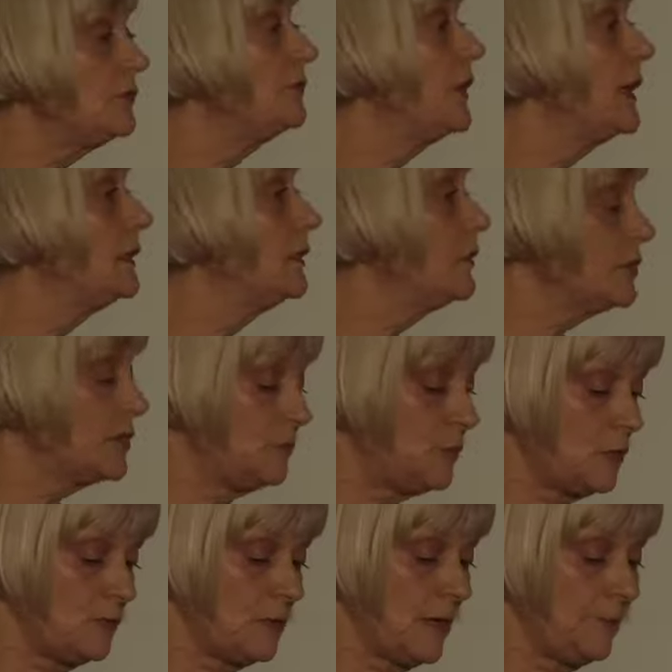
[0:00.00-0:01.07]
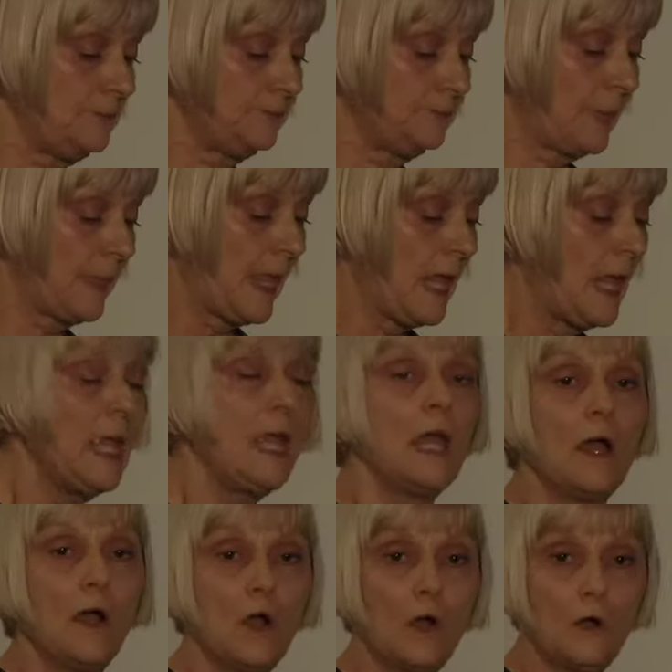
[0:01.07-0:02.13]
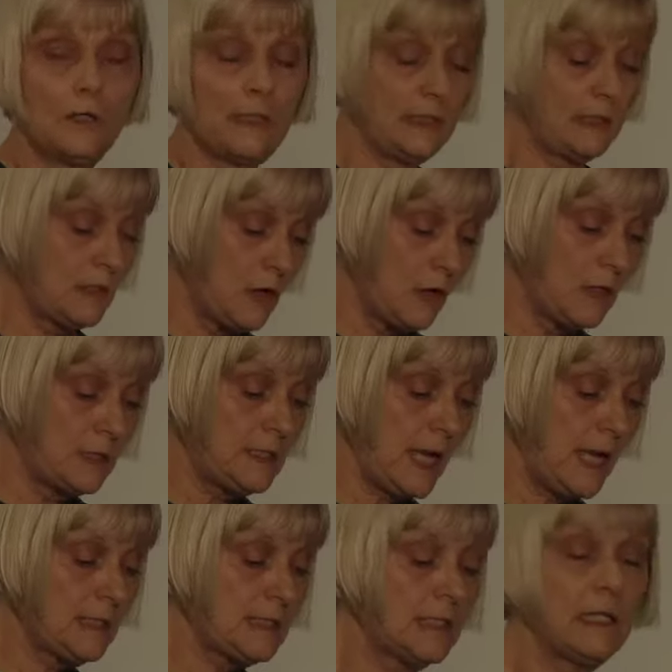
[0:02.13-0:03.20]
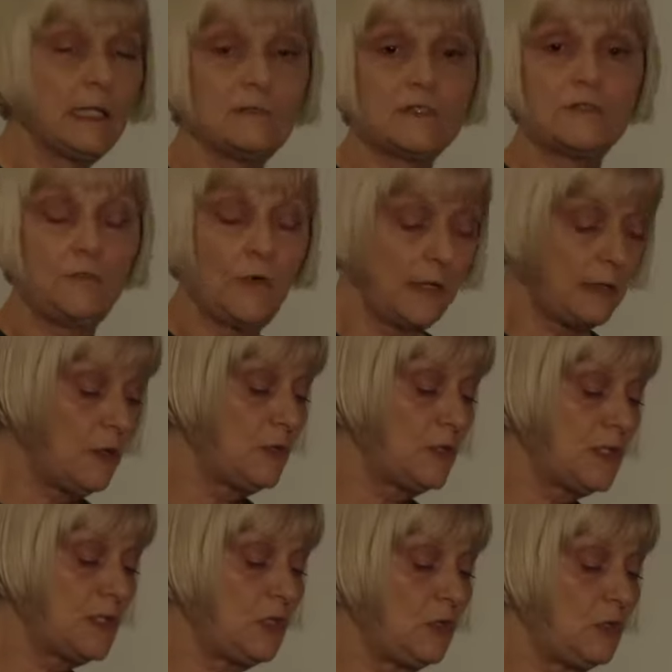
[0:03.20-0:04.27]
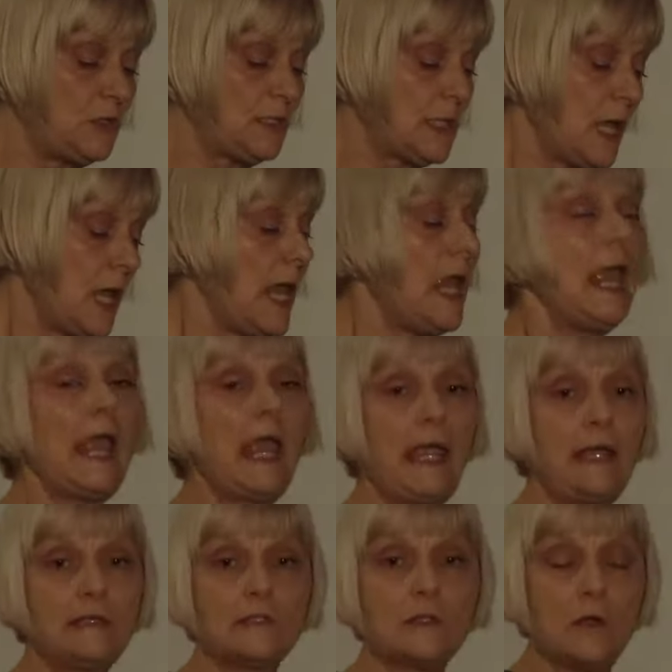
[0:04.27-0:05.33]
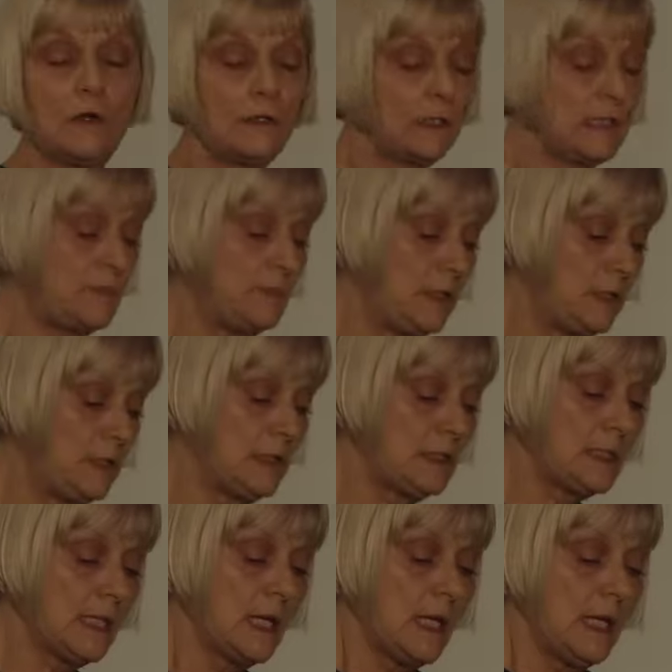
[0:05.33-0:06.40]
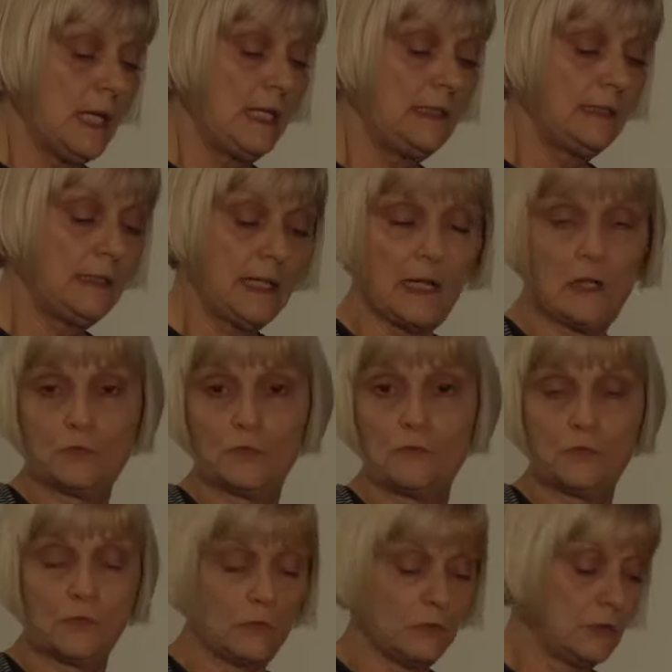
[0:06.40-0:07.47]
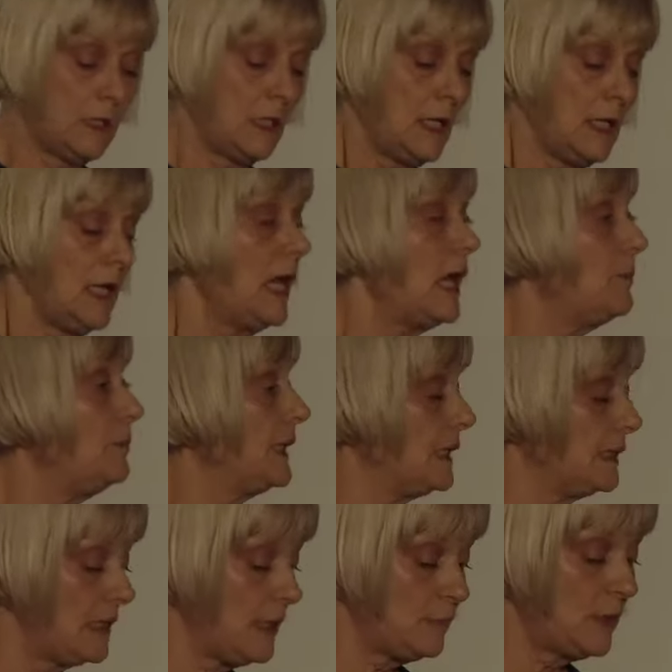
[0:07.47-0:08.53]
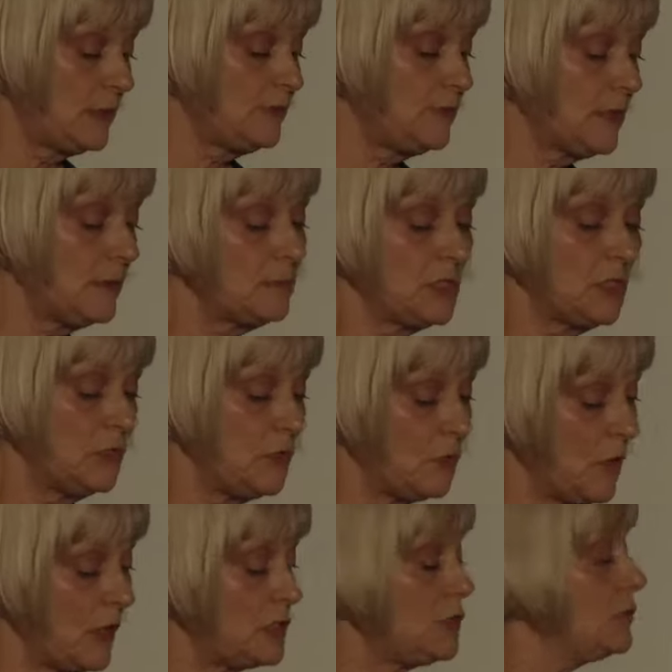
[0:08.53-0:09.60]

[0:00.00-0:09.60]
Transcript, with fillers: Fine Arts Program. Art in Context gives fine arts students hands-on experience in the gallery world, helping a number of them to go on